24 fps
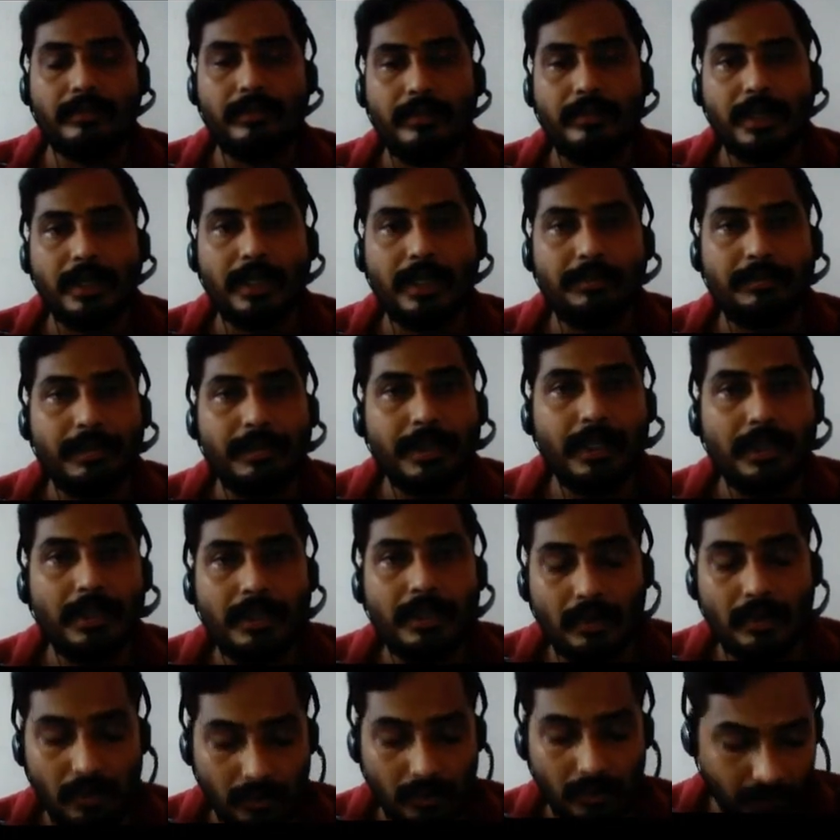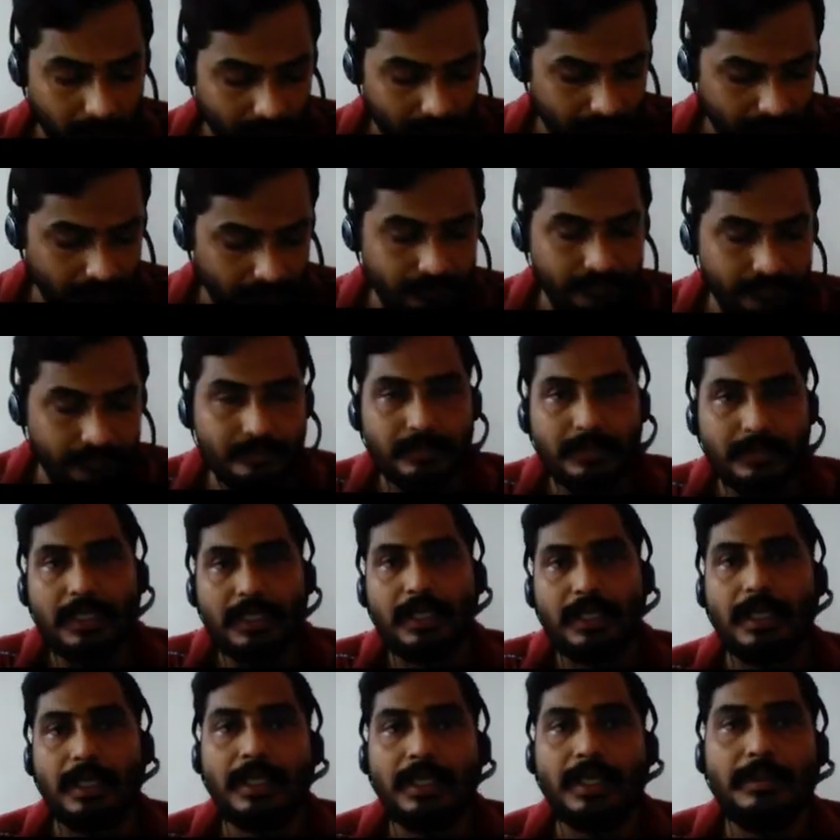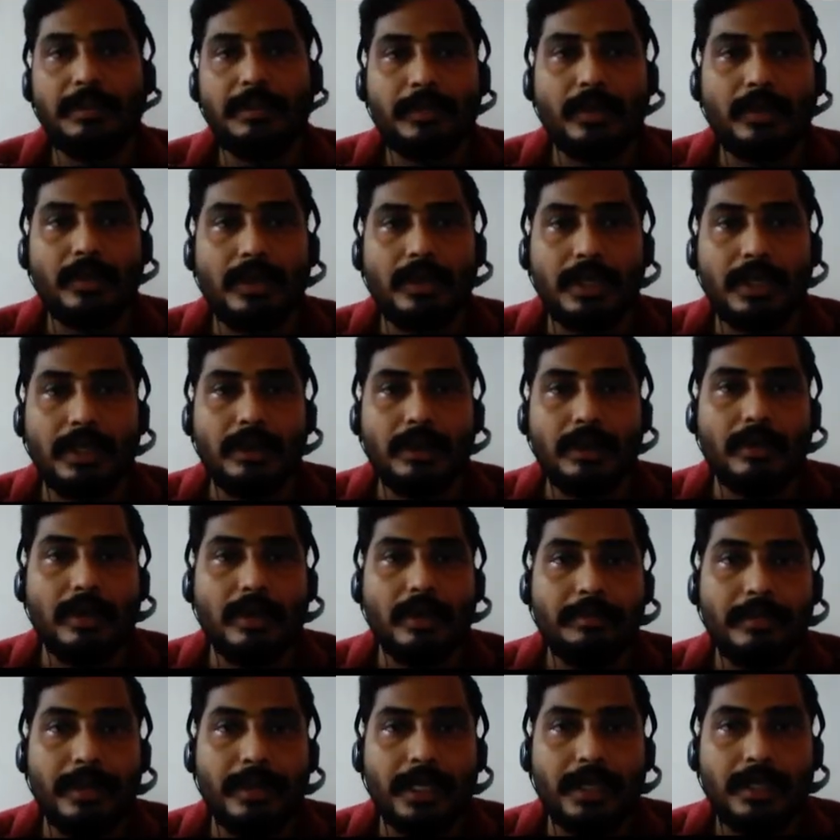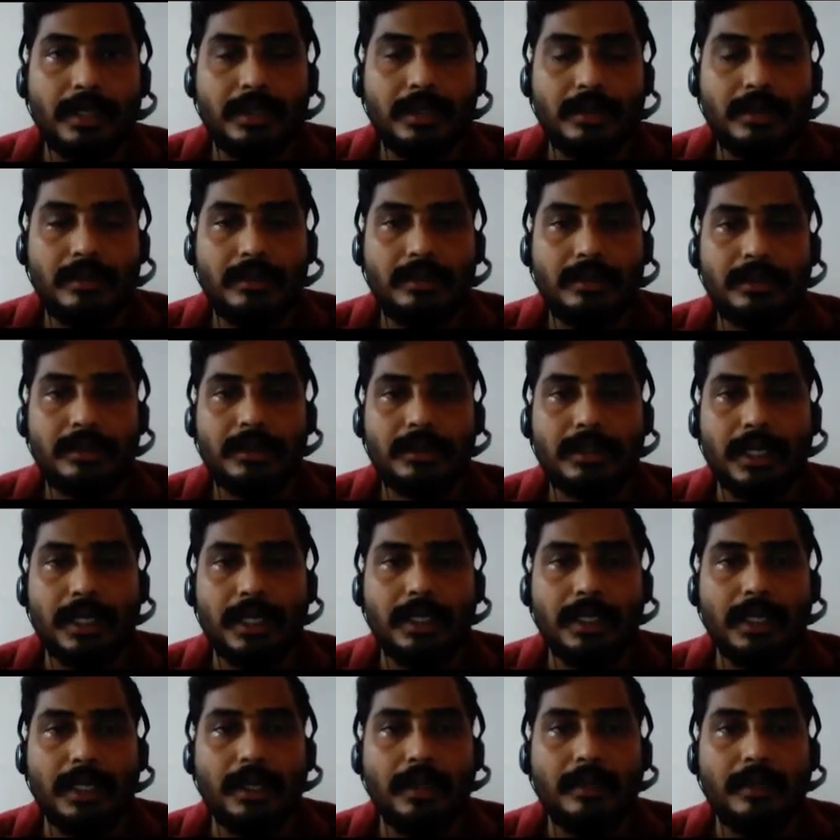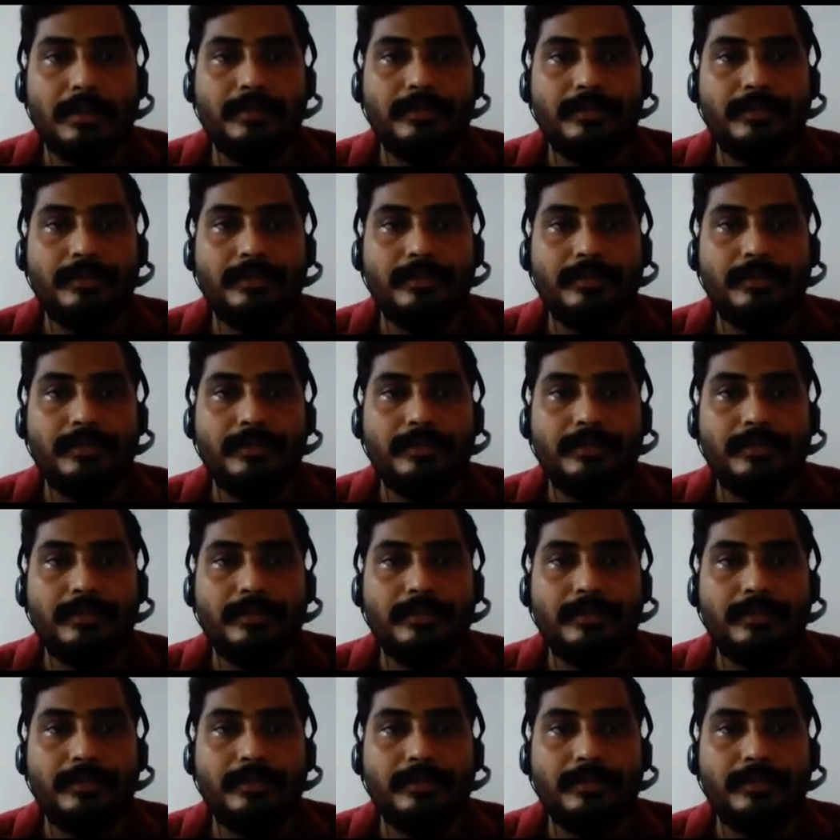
very big role in any product development cycle,